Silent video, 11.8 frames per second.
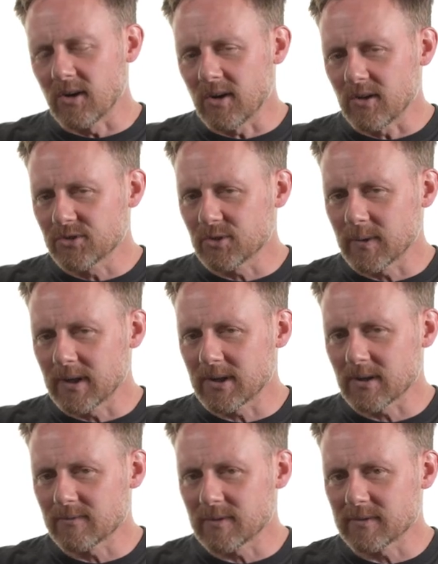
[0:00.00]
also
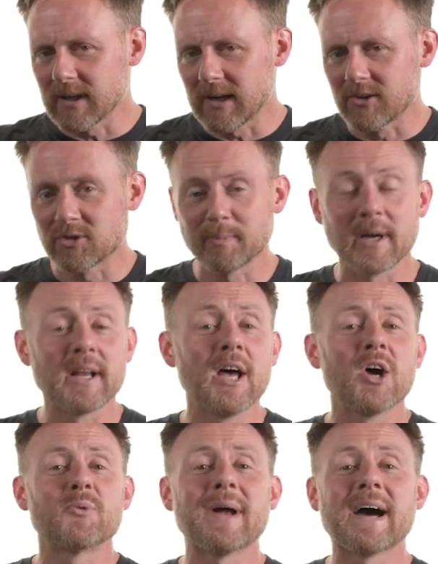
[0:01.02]
$150, but
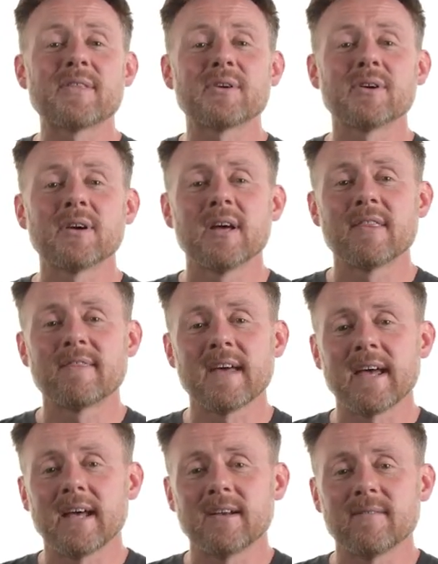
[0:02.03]
rather
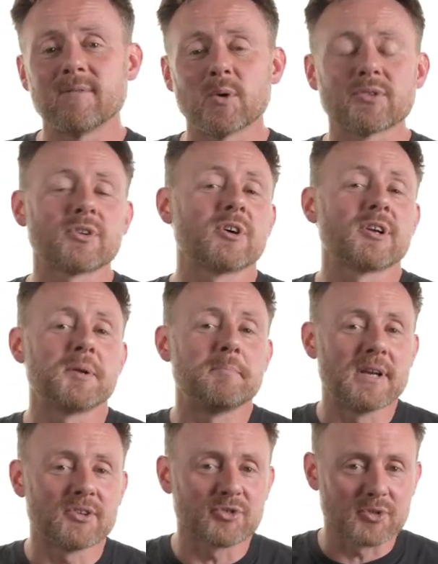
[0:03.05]
than focusing on
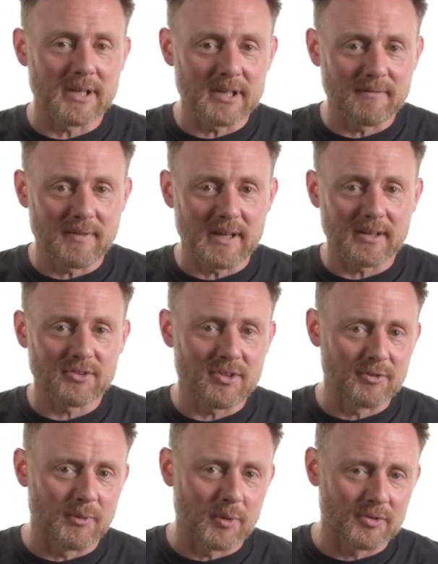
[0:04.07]
administrative things,
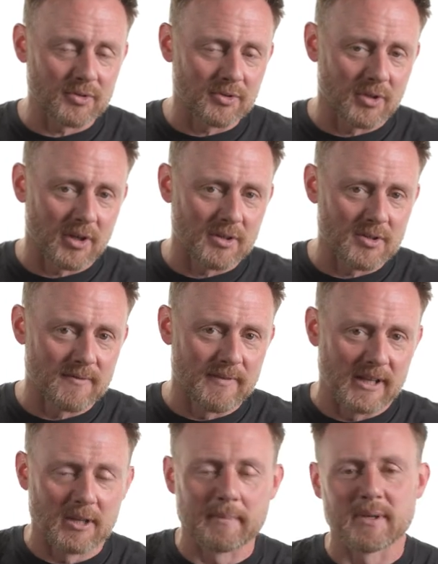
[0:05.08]
this focuses on
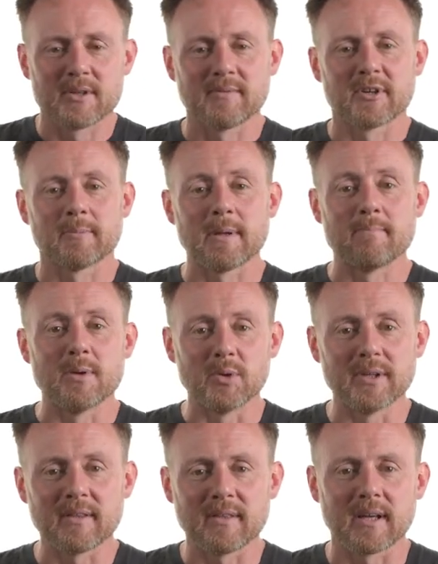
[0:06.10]
development. If you're going to be
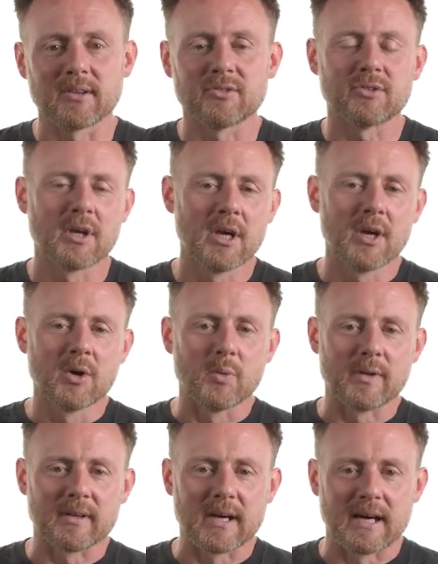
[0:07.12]
building things
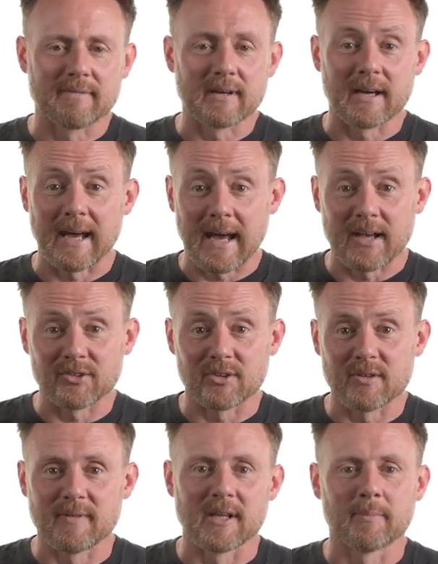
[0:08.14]
with Kafka as a
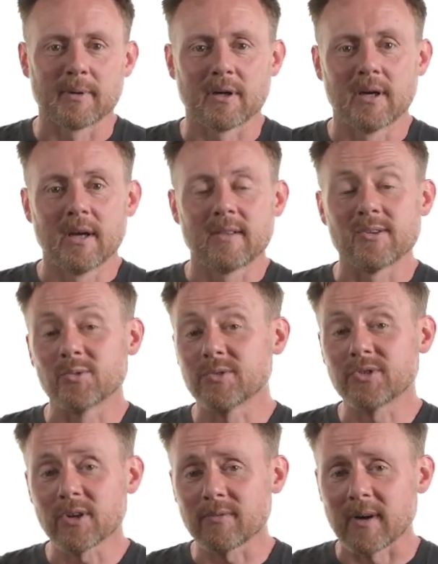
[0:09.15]
developer, this will
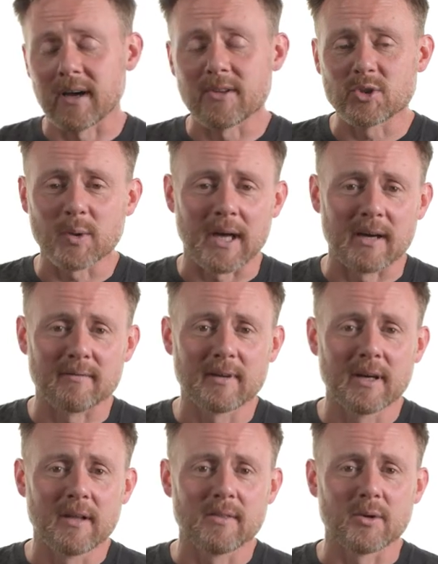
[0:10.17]
certify that you have
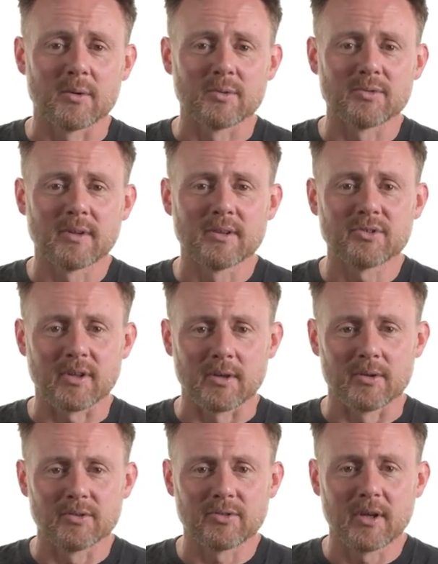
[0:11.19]
those
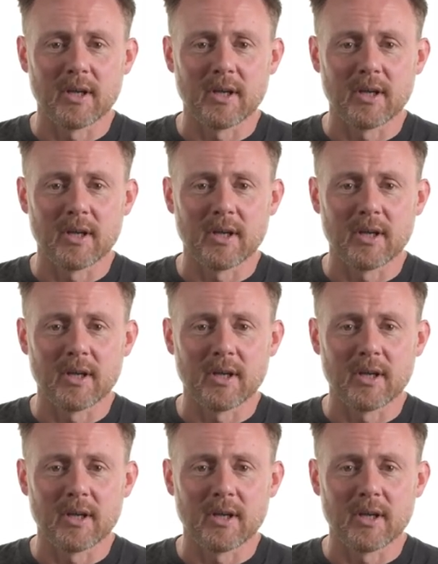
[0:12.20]
skills.